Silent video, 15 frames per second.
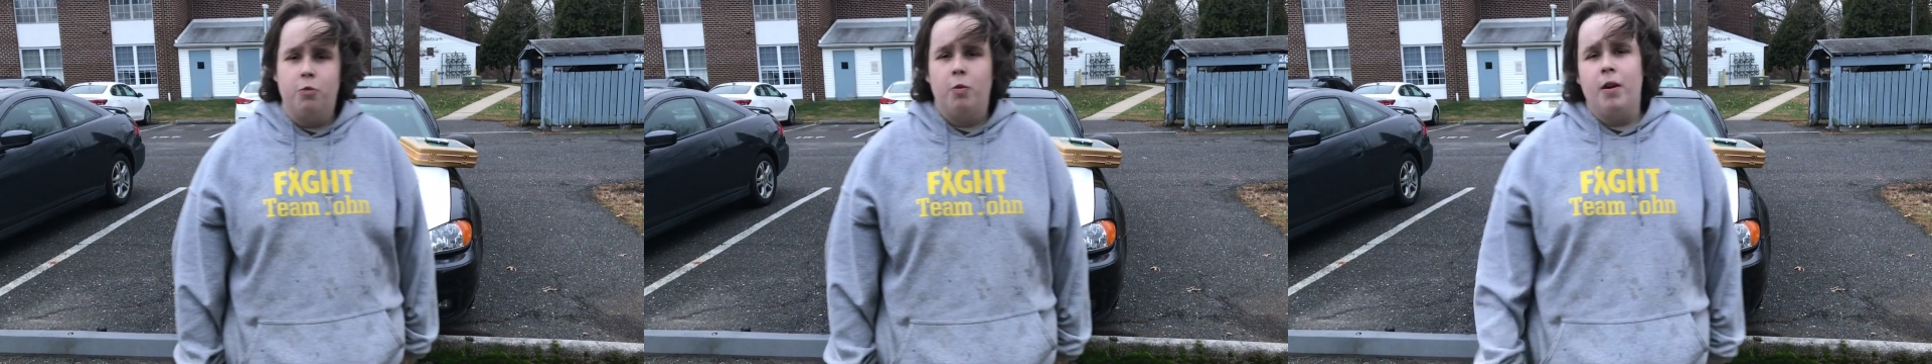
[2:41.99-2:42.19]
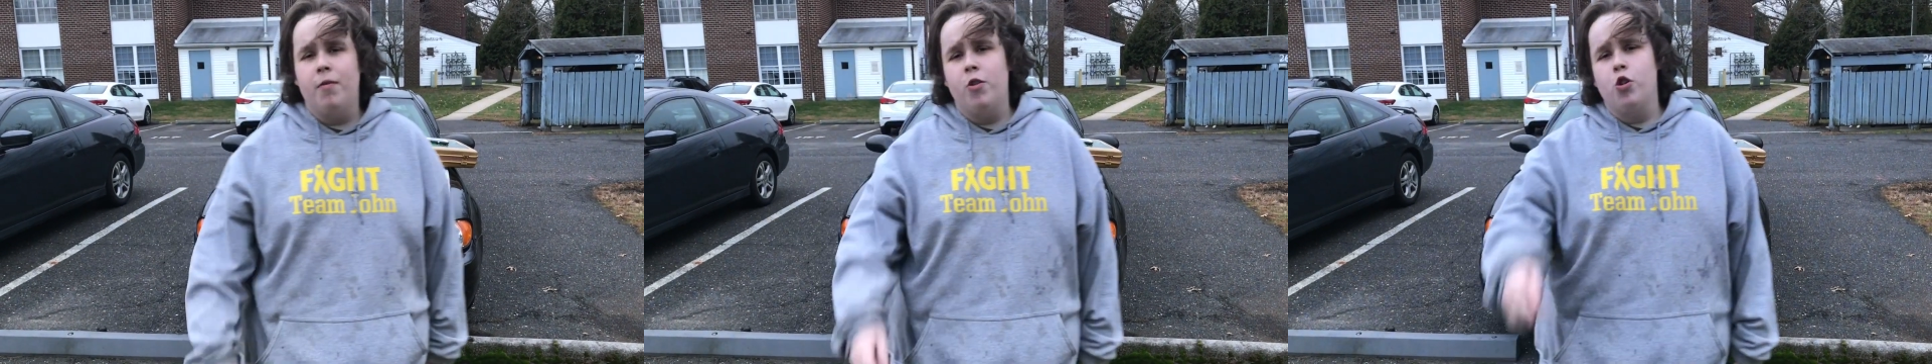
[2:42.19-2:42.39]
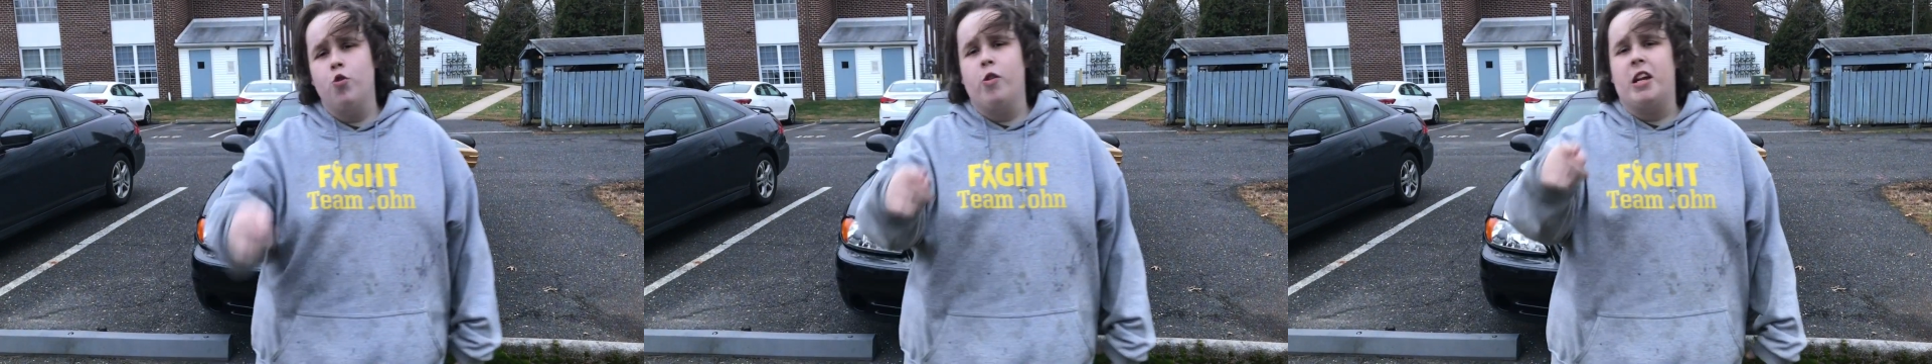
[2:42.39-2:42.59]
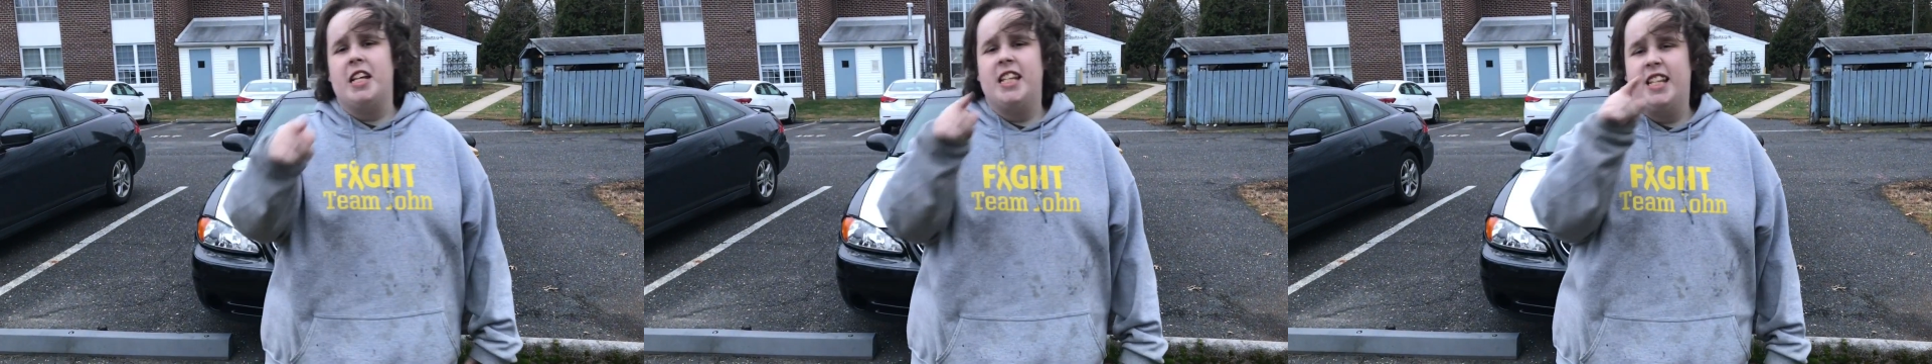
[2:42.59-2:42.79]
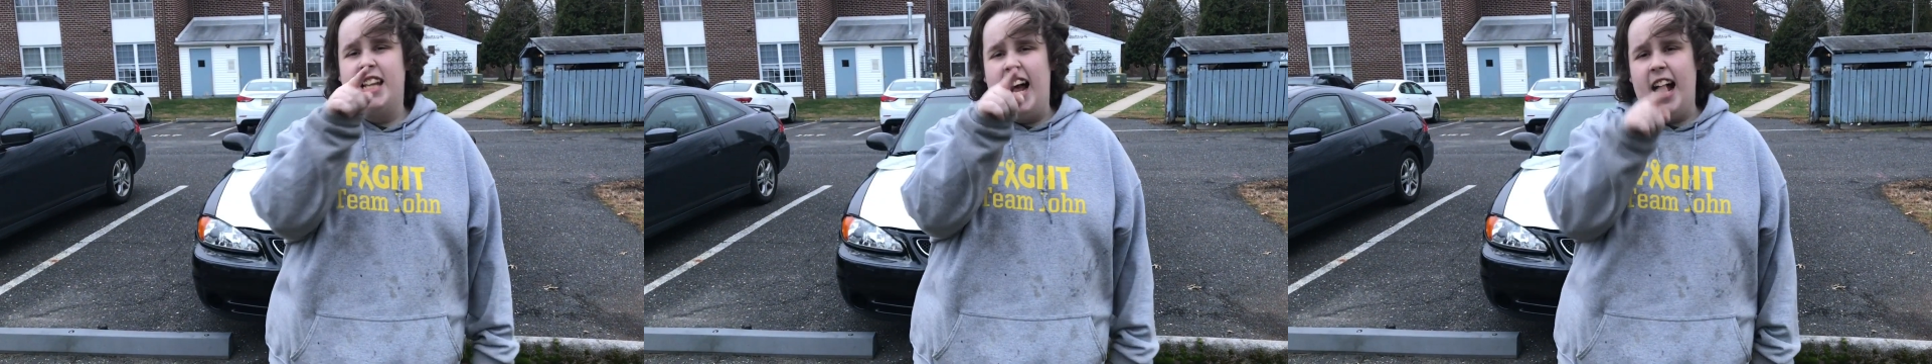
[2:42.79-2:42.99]
whatever you
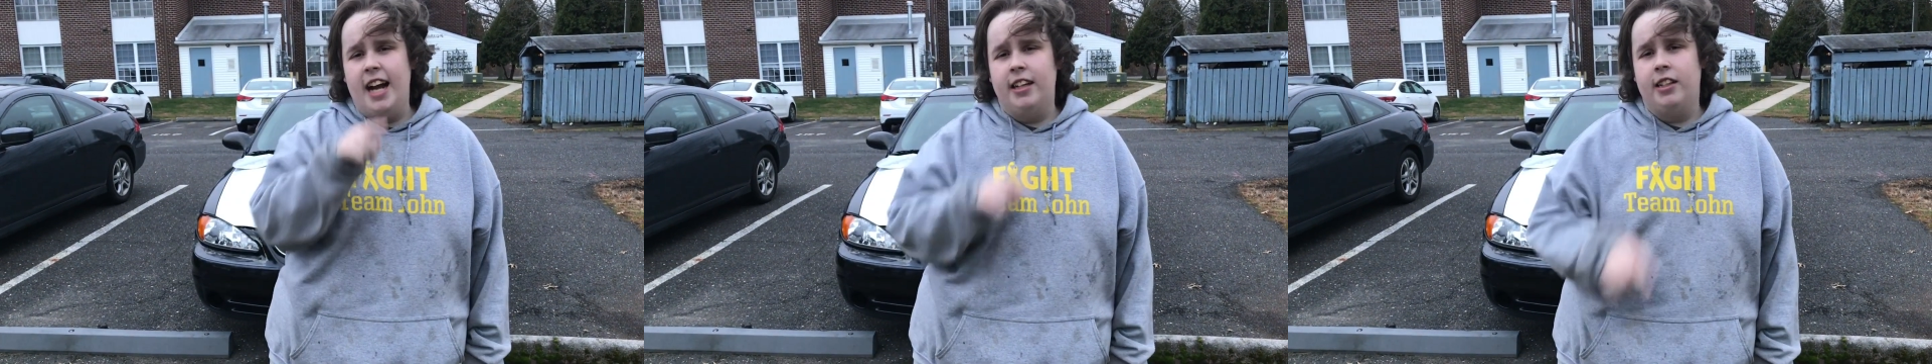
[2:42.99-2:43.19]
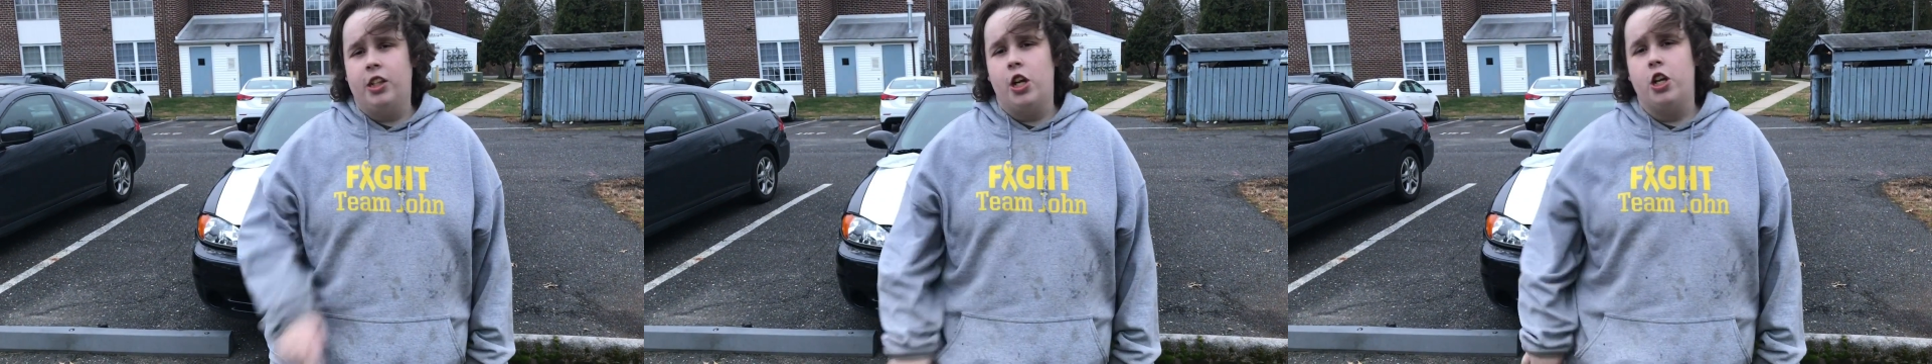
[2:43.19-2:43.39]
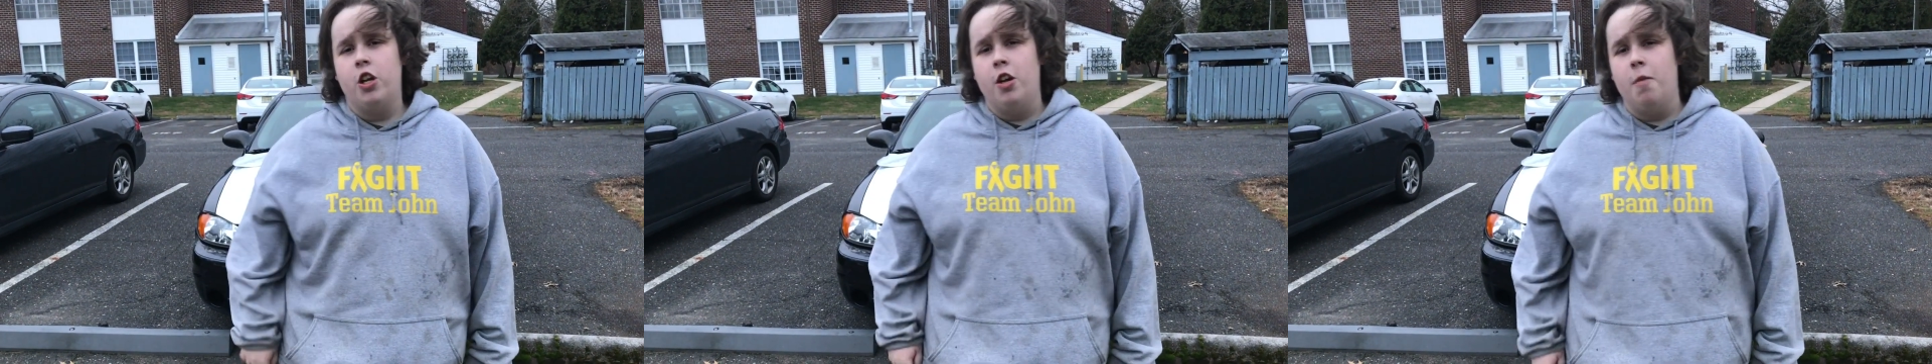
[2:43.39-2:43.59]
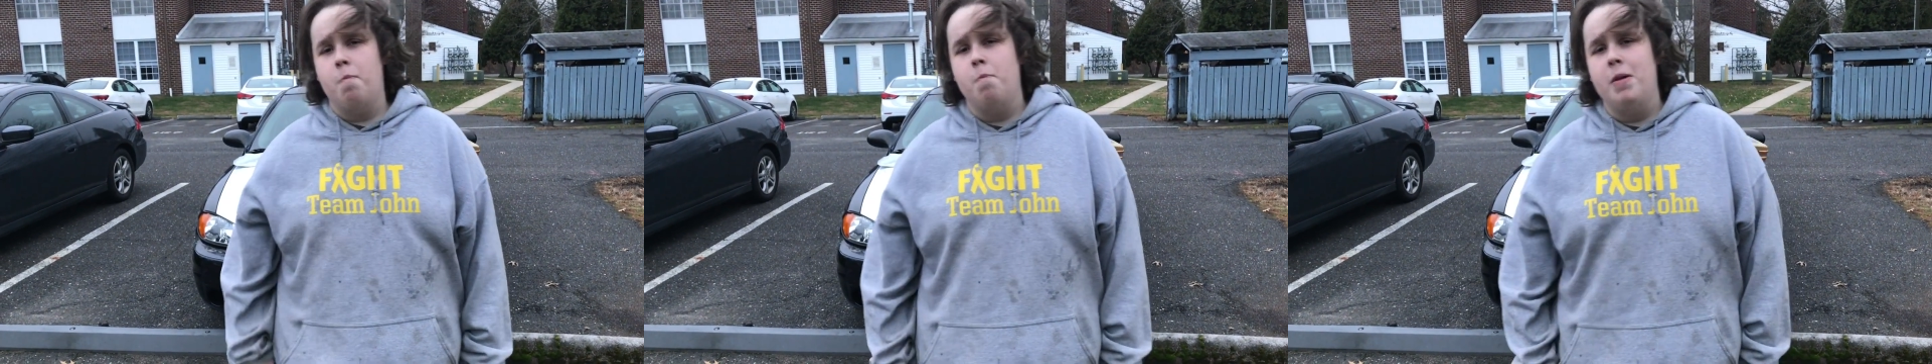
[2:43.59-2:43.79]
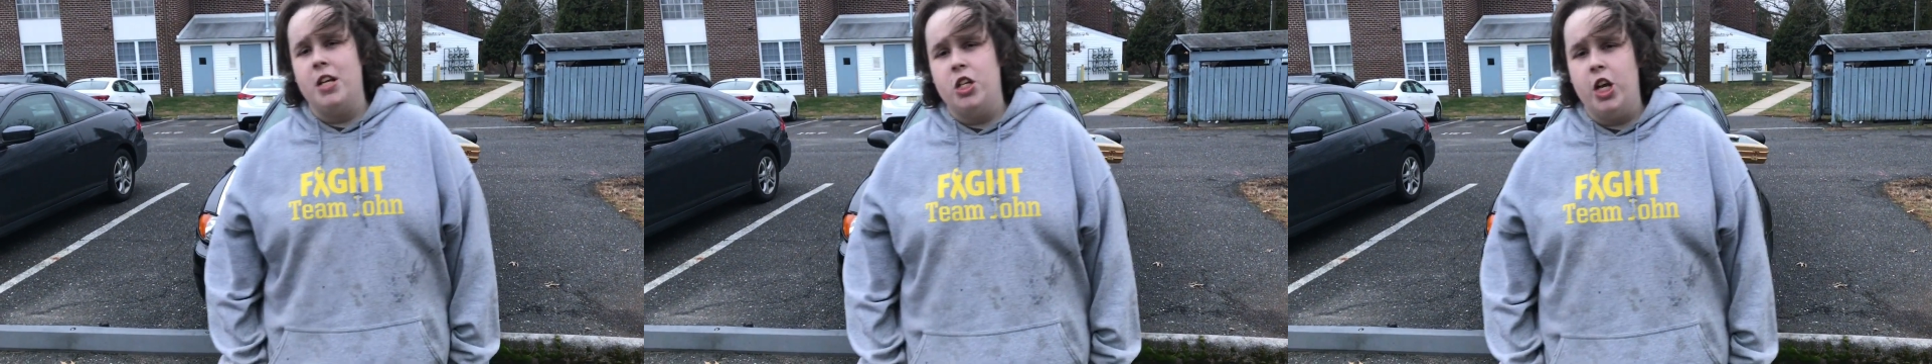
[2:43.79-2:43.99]
decide to show your
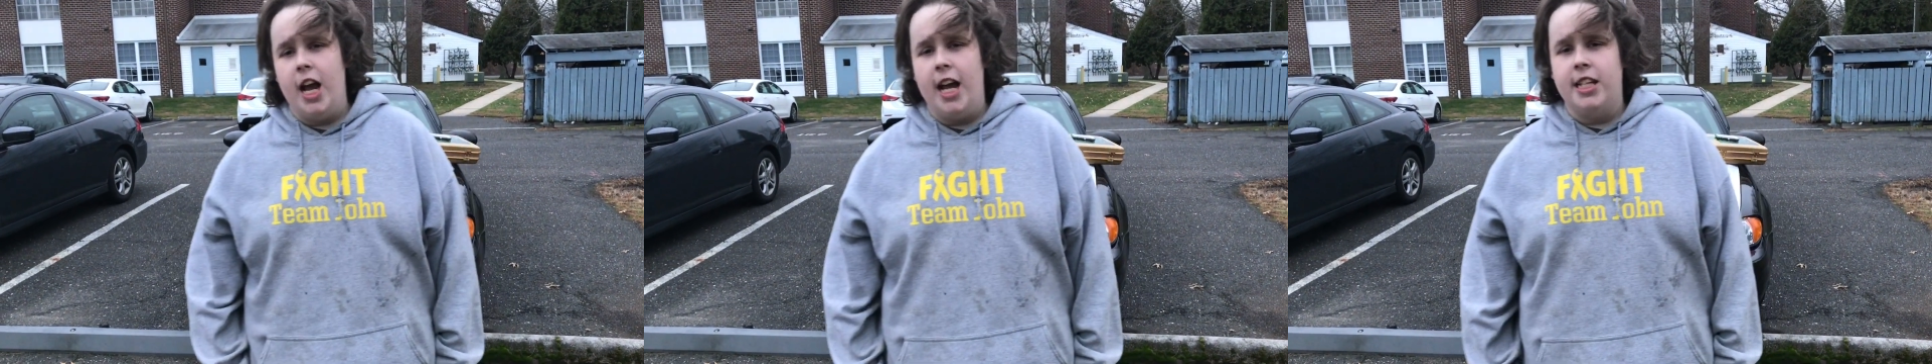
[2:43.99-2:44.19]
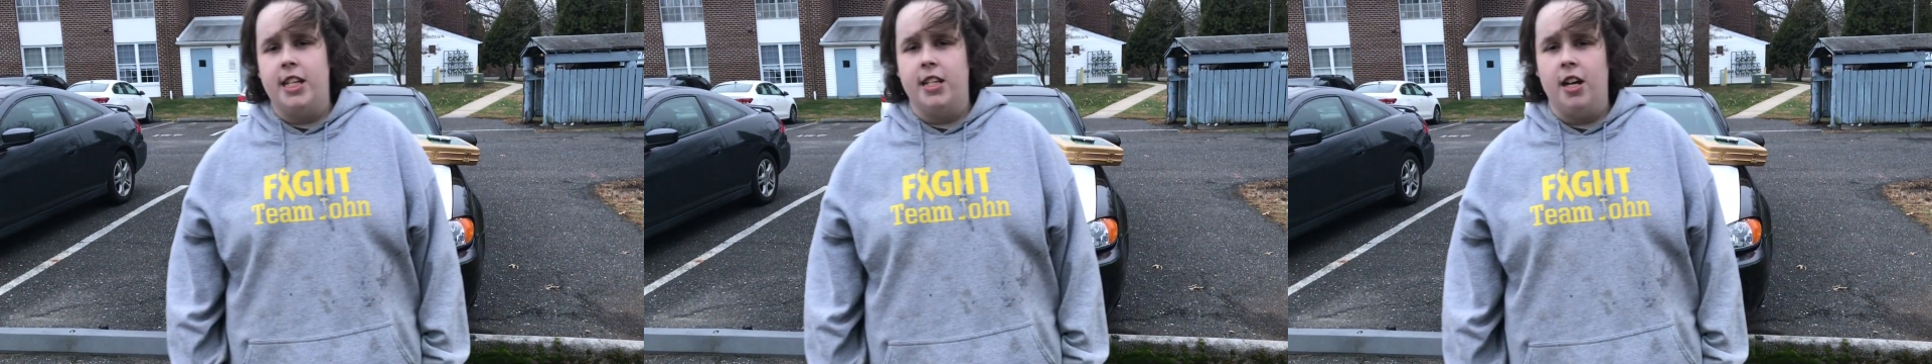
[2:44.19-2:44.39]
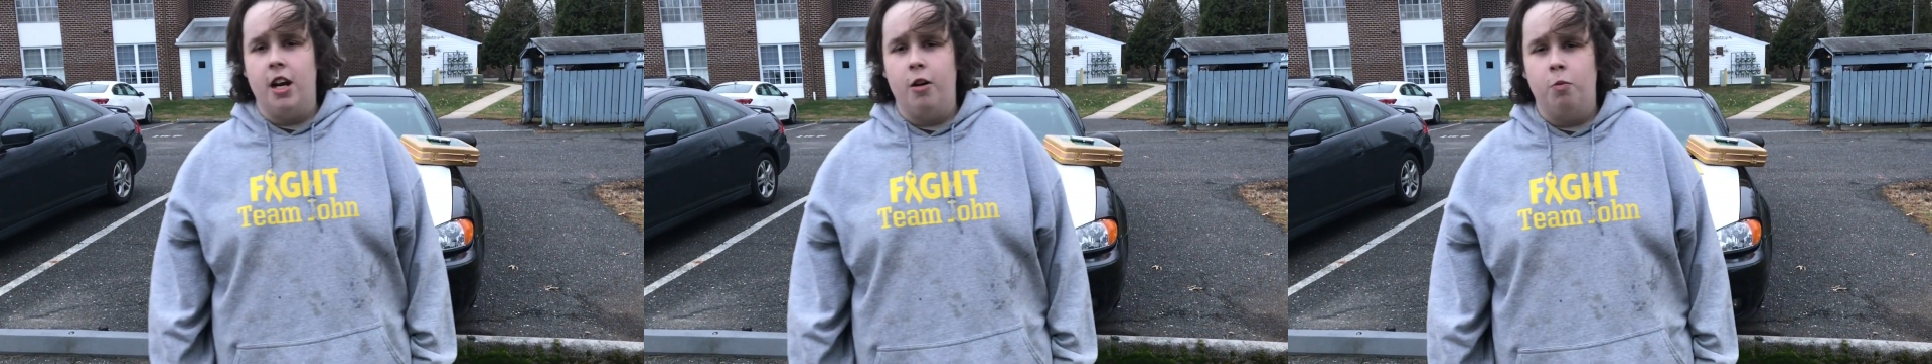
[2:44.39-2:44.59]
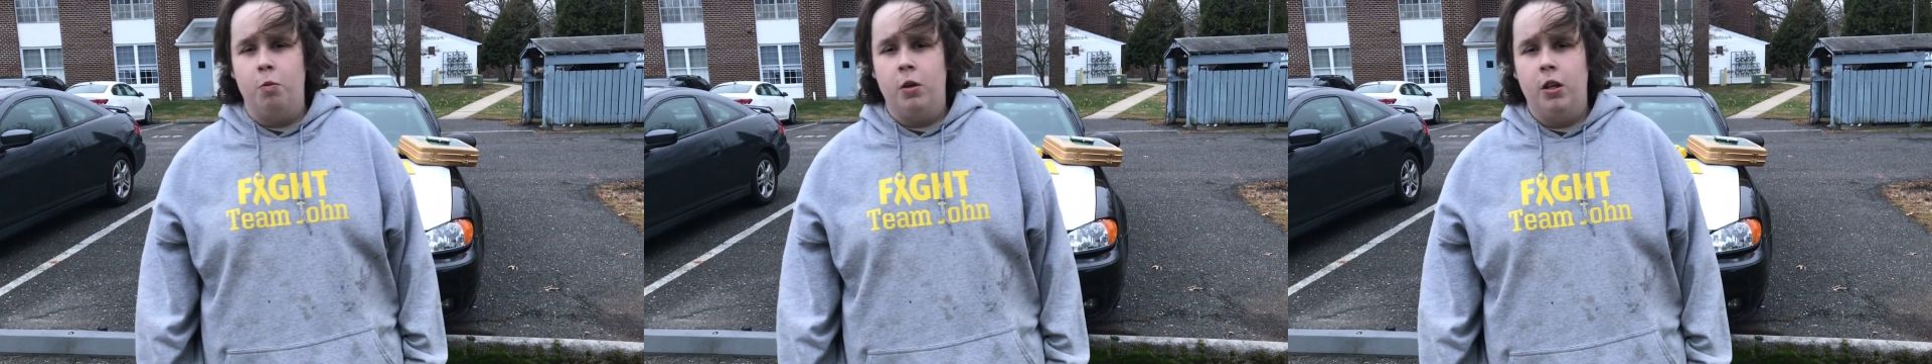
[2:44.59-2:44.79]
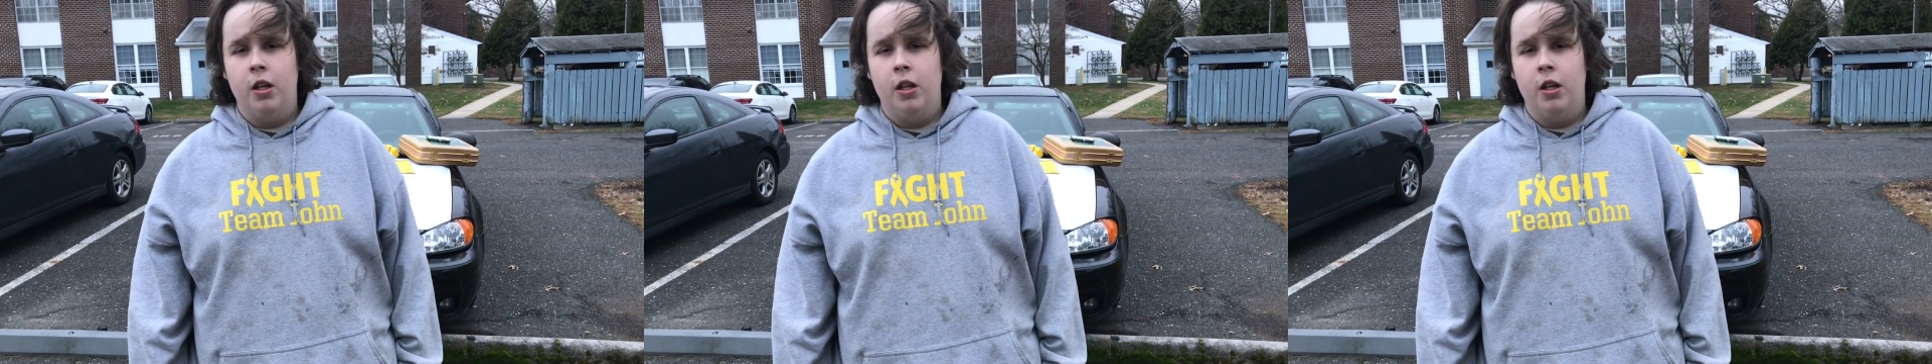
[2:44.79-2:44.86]
bitch asses up,